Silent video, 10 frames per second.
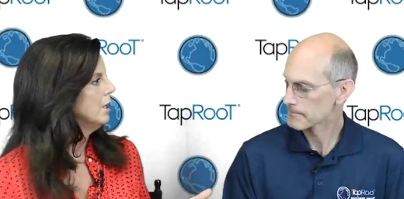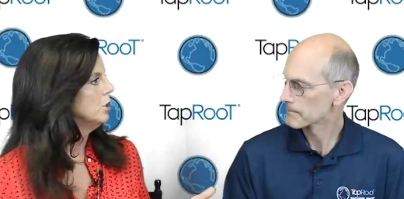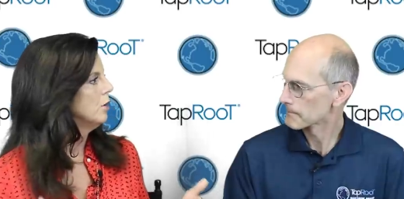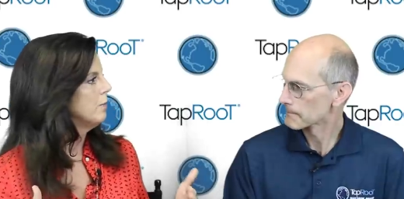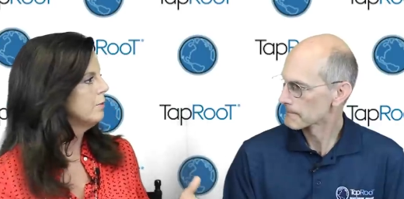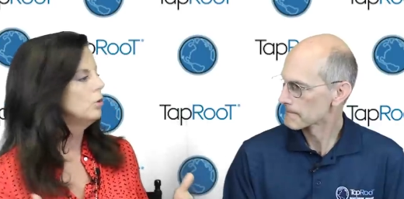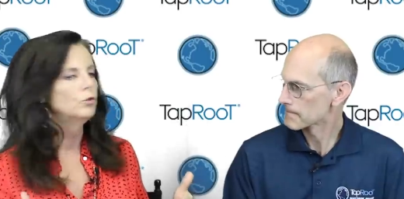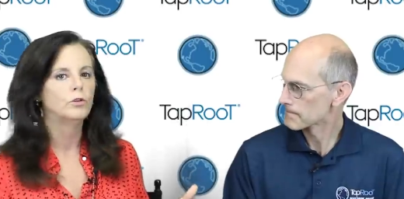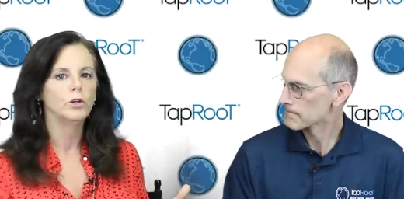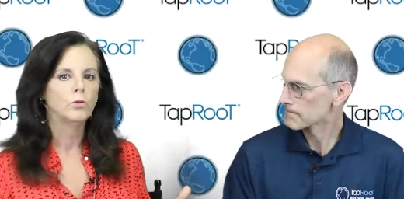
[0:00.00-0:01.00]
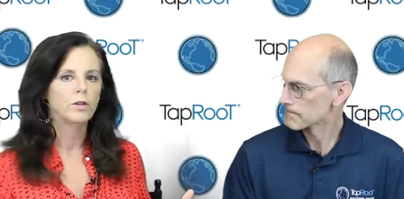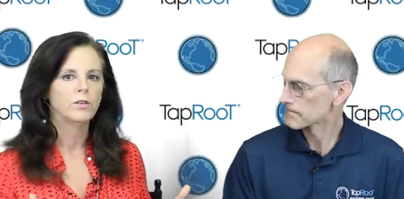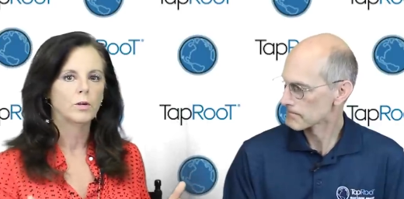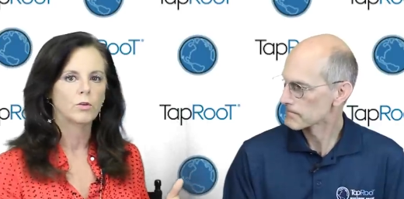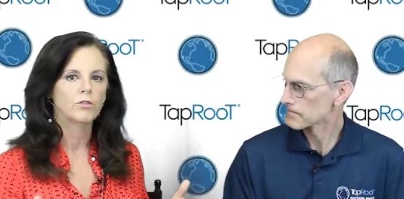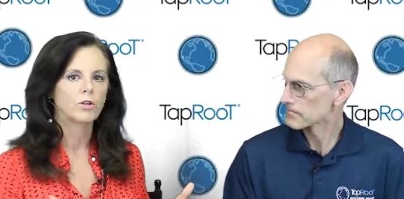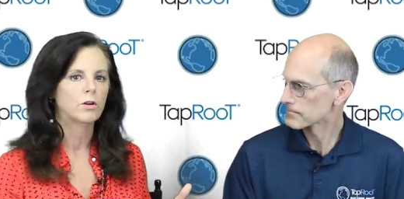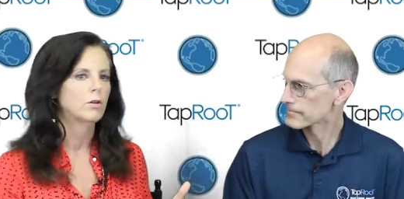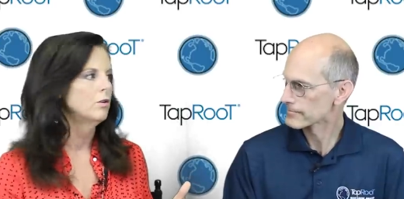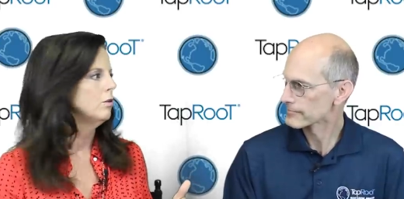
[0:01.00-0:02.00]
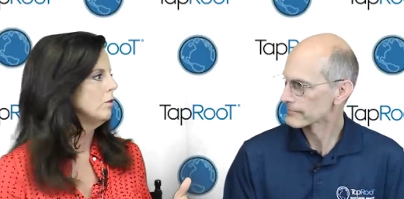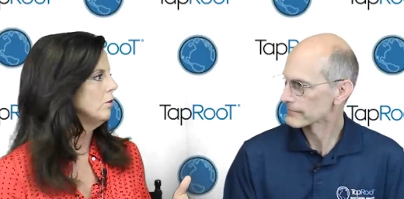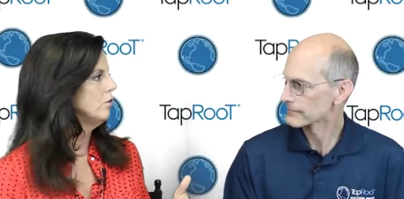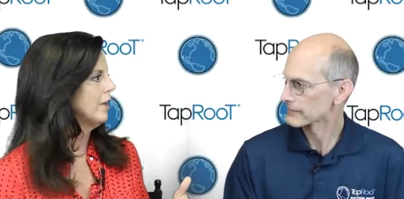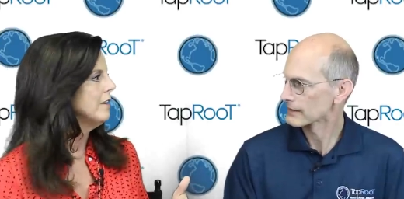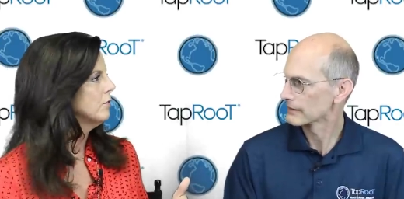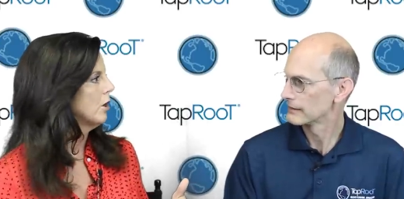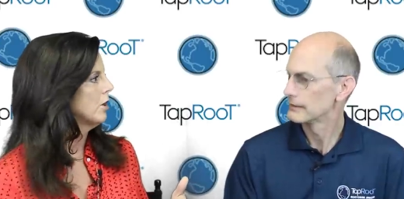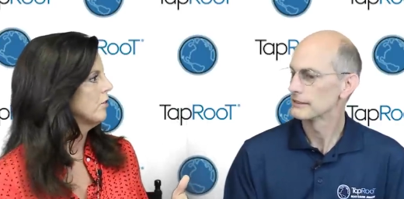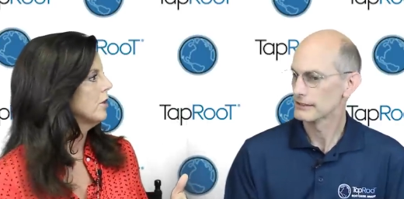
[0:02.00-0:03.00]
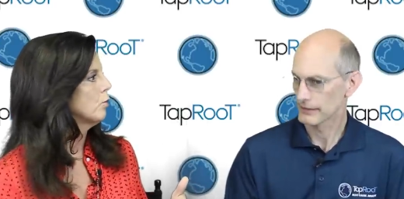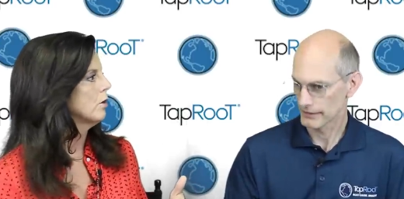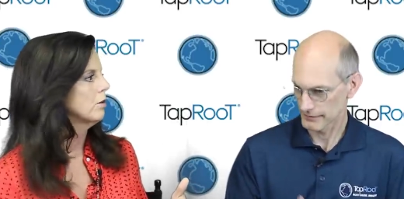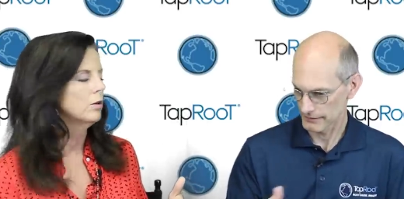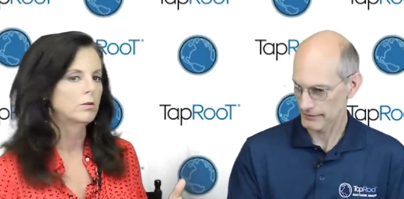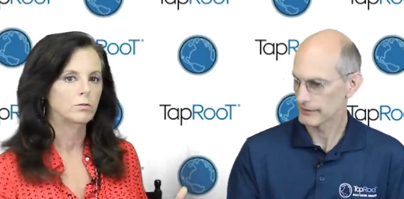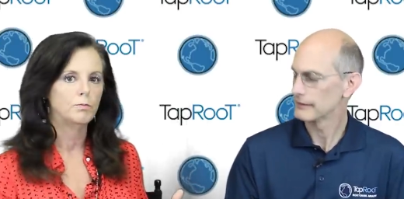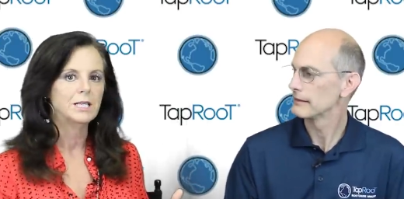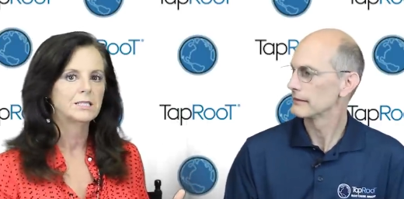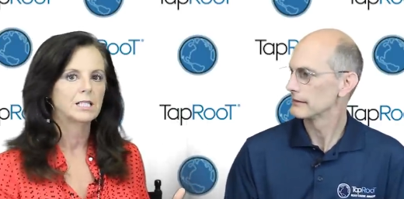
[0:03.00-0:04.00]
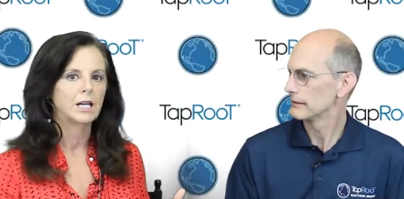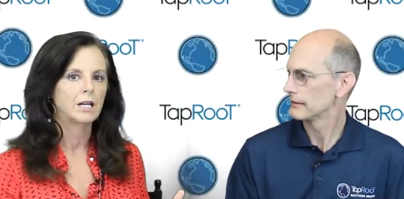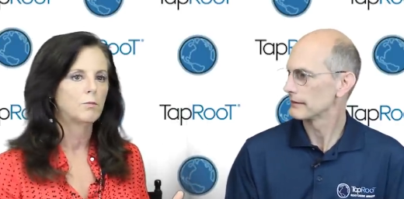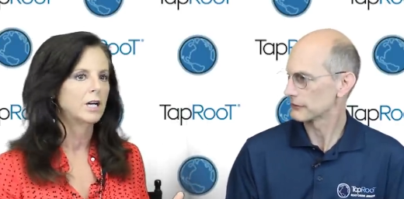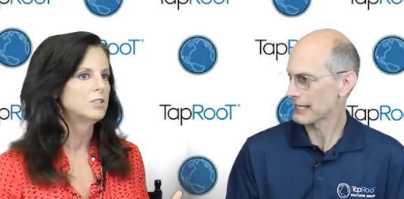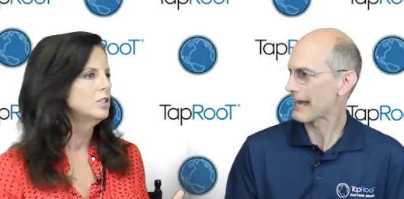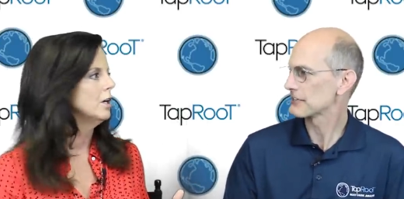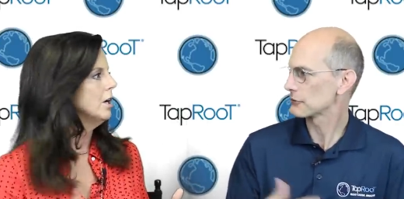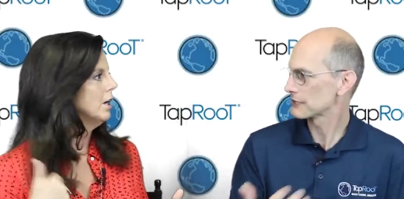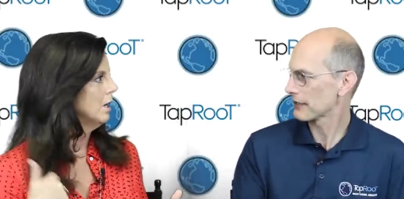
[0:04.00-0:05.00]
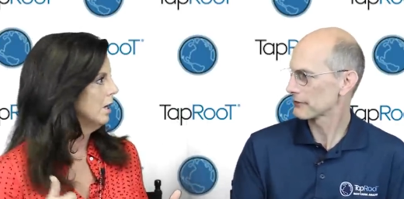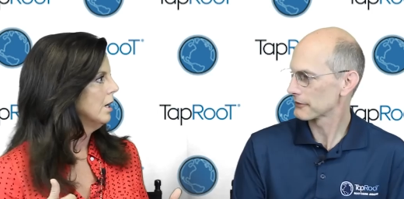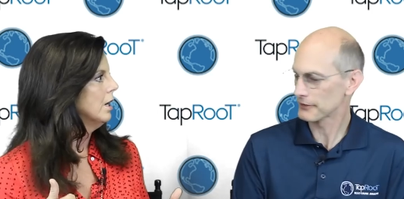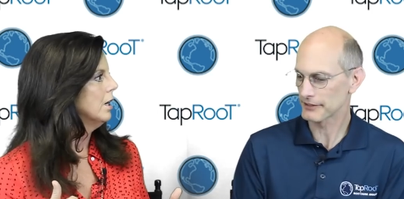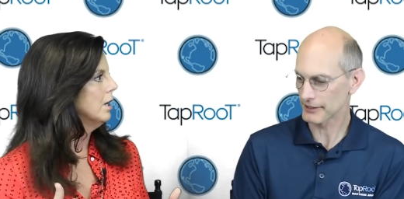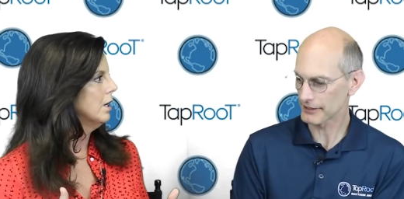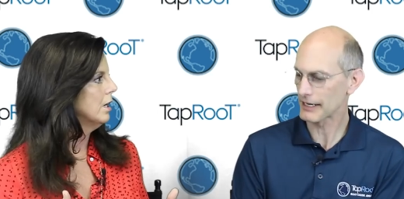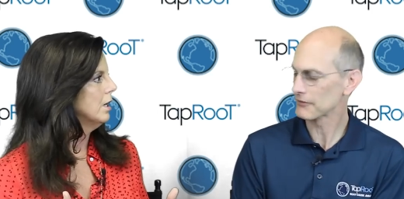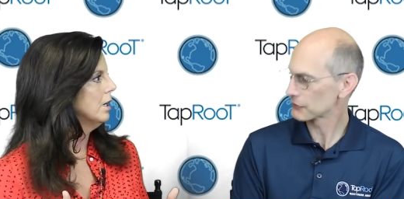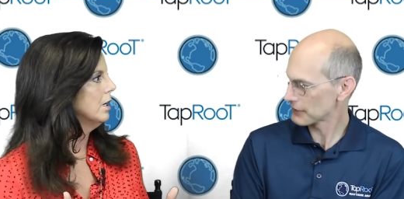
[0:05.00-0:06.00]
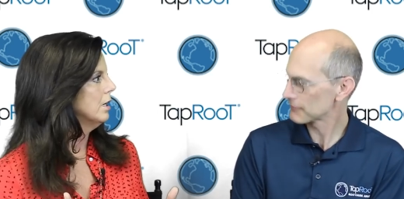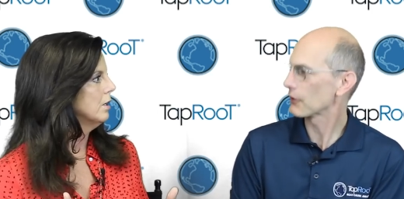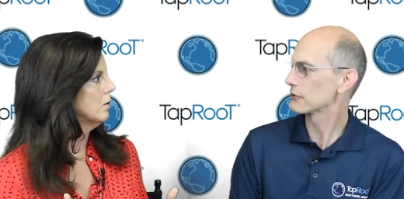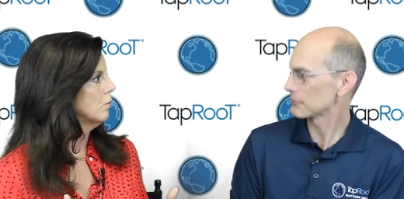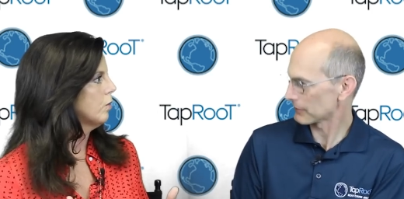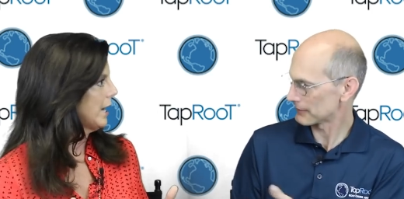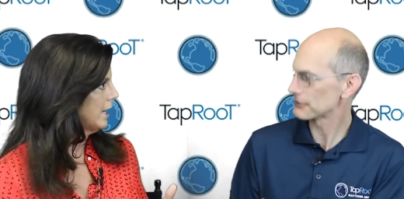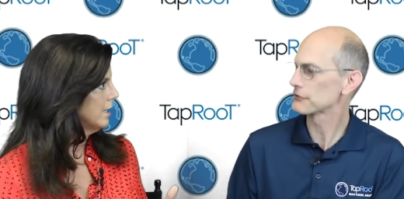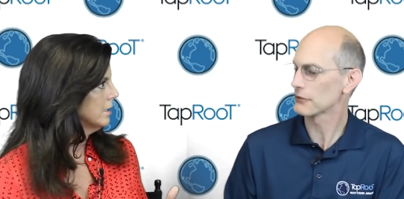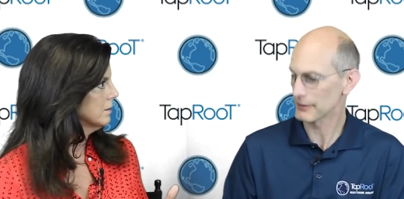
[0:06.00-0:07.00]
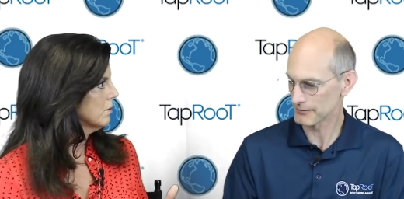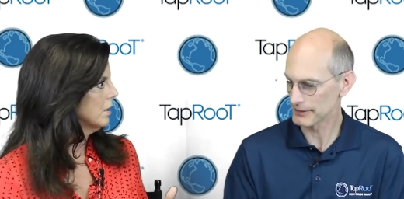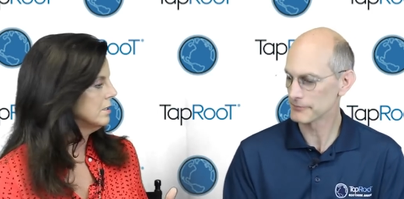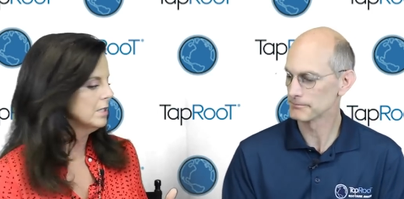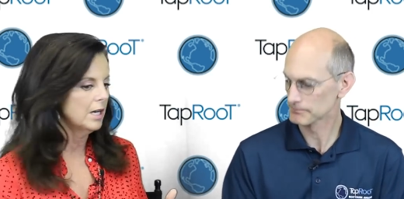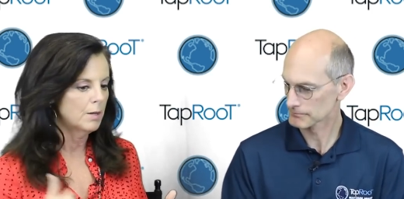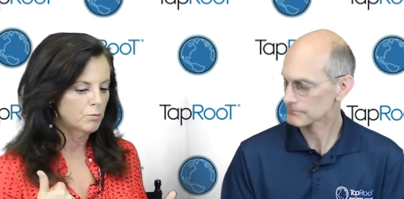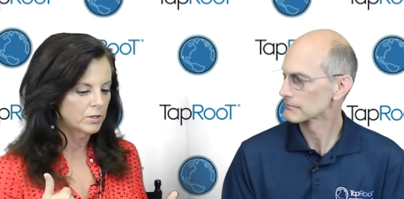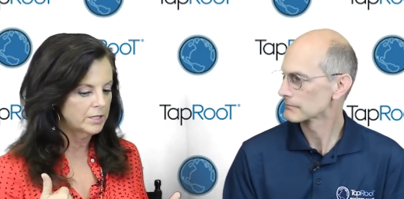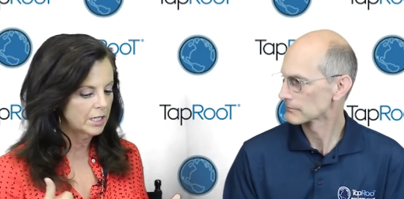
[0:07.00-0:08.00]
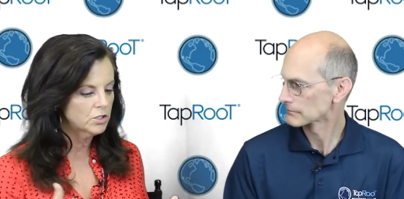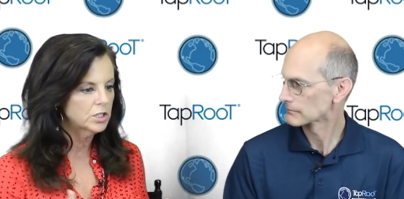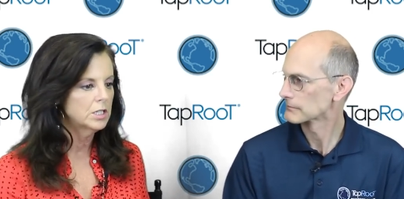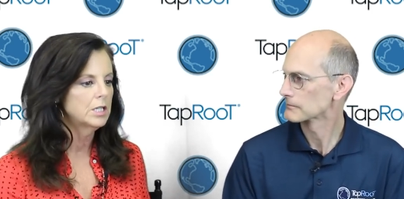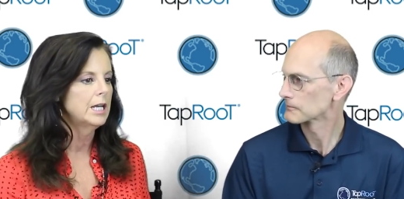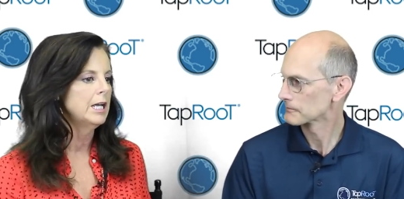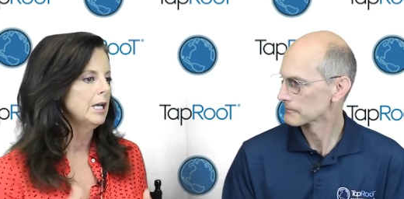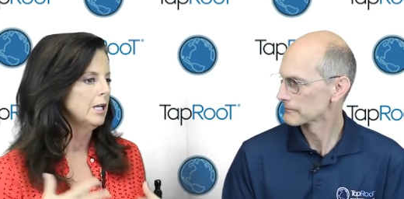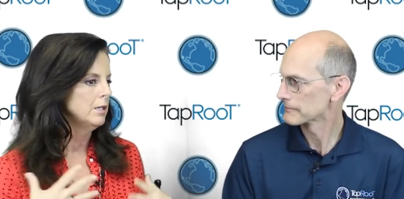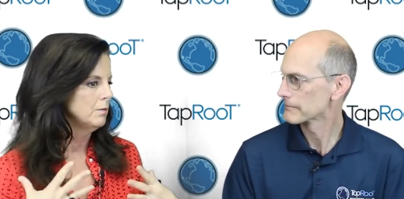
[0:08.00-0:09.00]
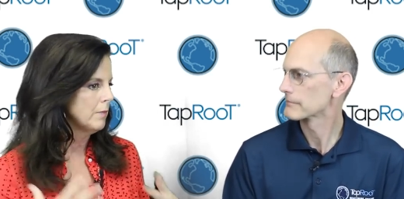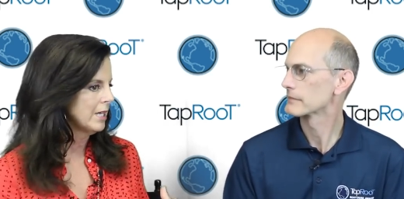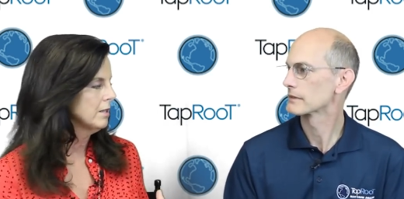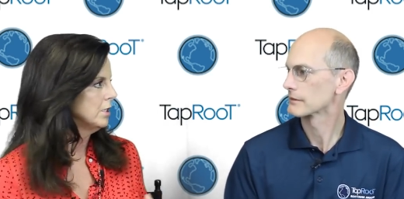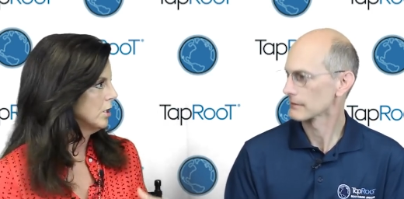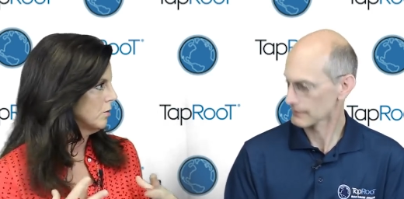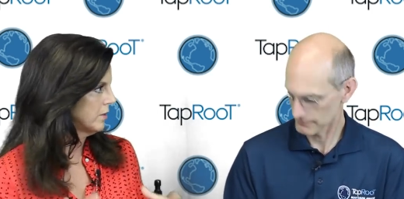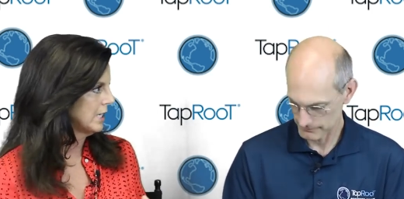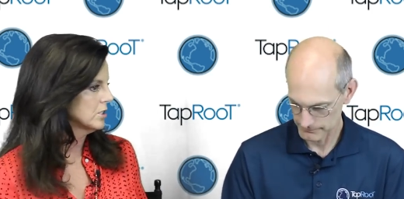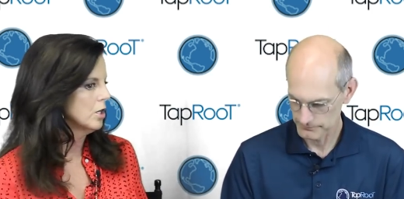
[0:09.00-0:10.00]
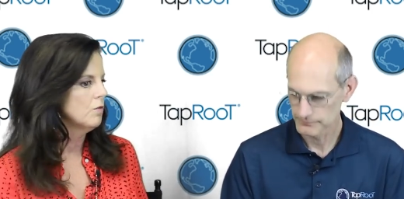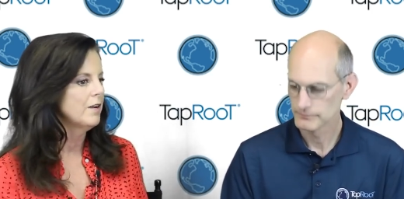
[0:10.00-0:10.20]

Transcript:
Speaker 1: you know, people knew that there were certain safeguards that were missing.
Speaker 2: There's but to, hazards out there that they didn't have their safeguards
Speaker 1: in place. Right. That's right. Yep. And to up production and make, you know, things go